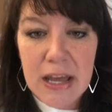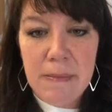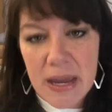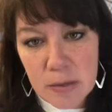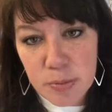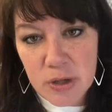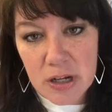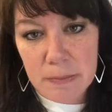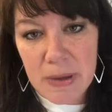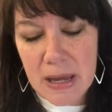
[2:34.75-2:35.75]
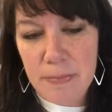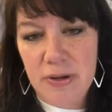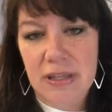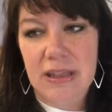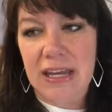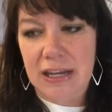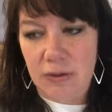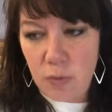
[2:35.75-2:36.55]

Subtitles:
Make a print on paper, and then they can